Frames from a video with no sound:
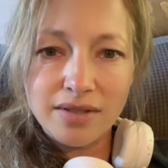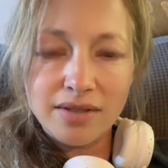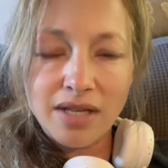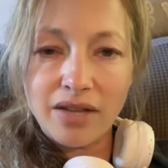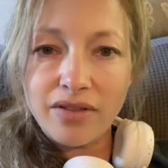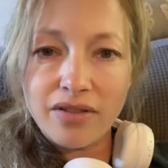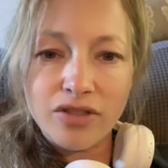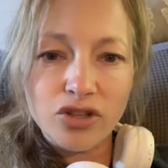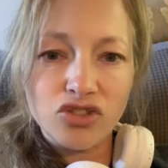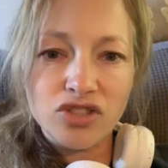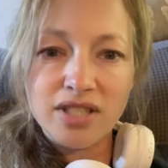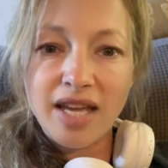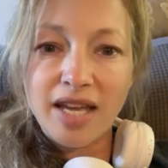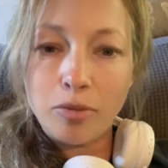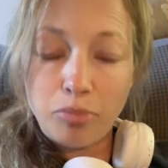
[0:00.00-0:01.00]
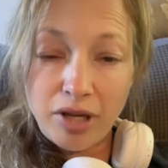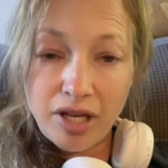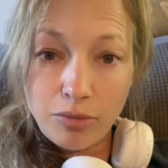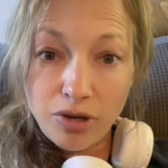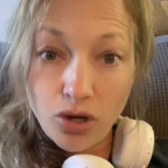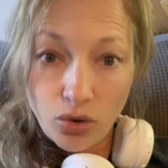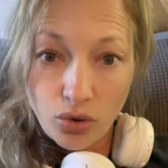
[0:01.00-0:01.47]
And then they'll just kind of pin him
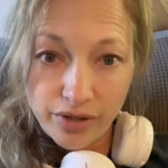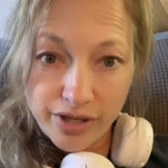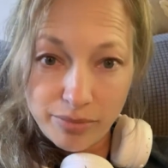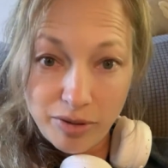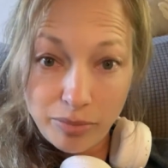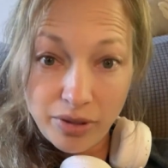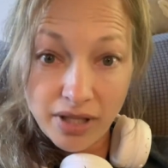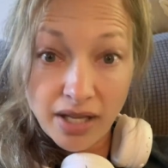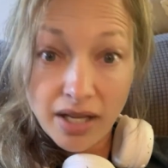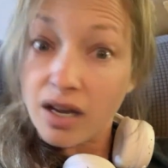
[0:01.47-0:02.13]
and hold him and be like,